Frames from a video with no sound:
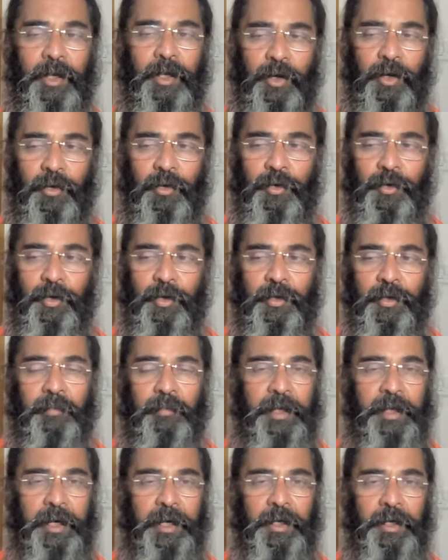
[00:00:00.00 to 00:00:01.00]
You're not going to
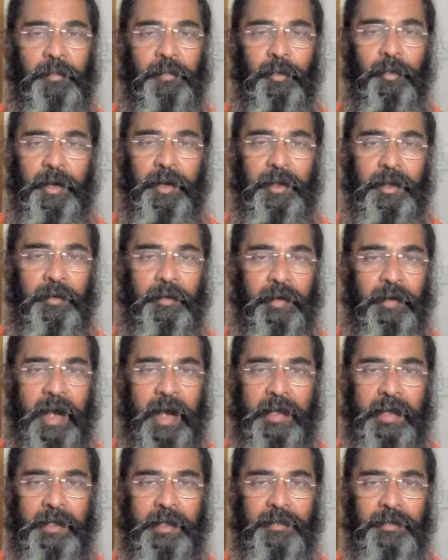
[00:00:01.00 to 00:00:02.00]
terminate your body or
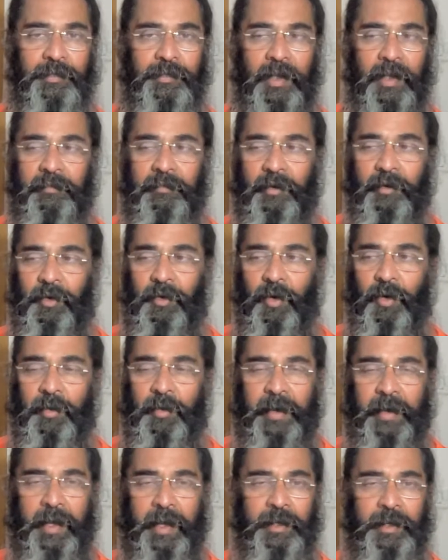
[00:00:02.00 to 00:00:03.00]
hang yourself or
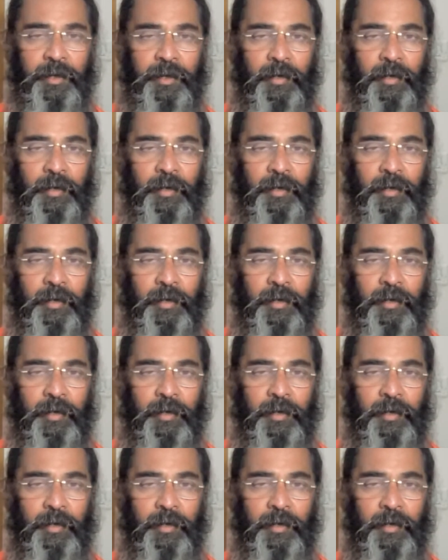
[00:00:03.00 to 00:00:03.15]
not marry,